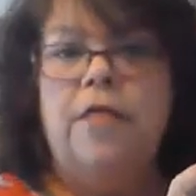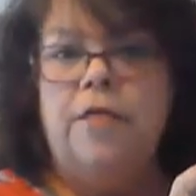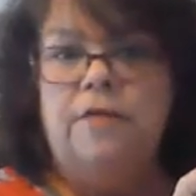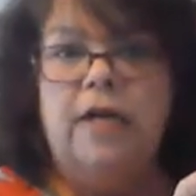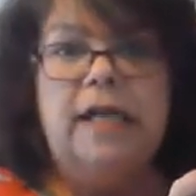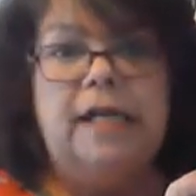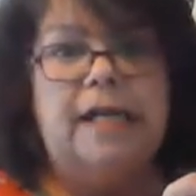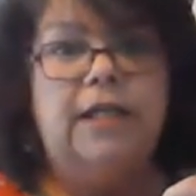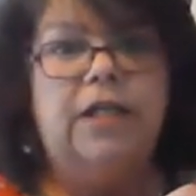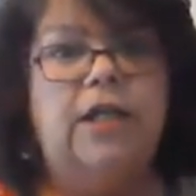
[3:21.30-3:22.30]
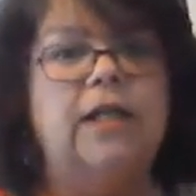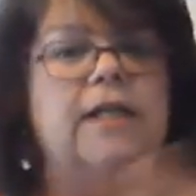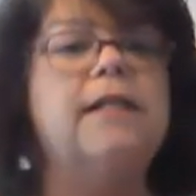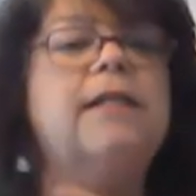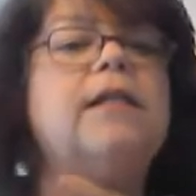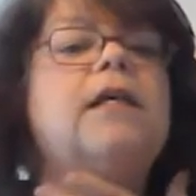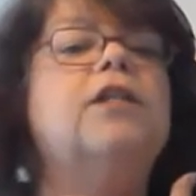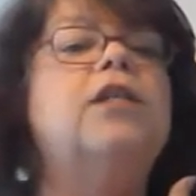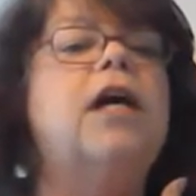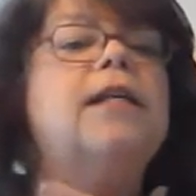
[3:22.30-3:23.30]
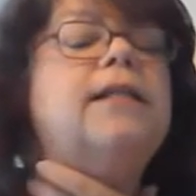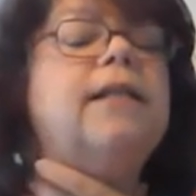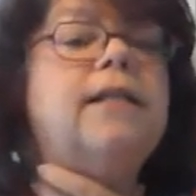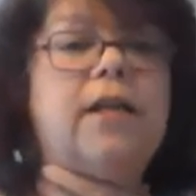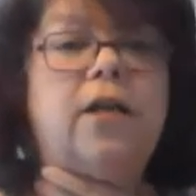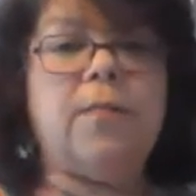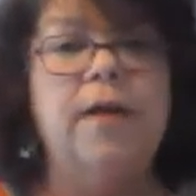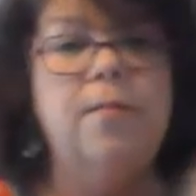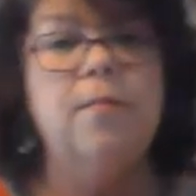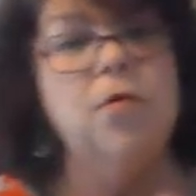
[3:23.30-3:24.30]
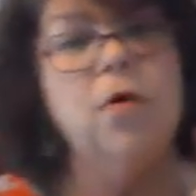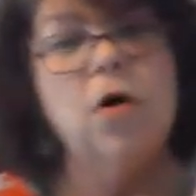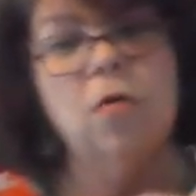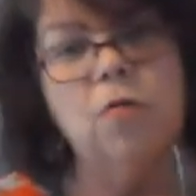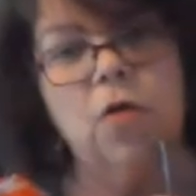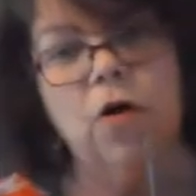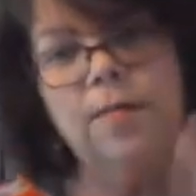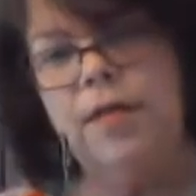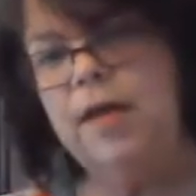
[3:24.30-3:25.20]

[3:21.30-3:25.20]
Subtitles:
3 inches, just a little bit more warmth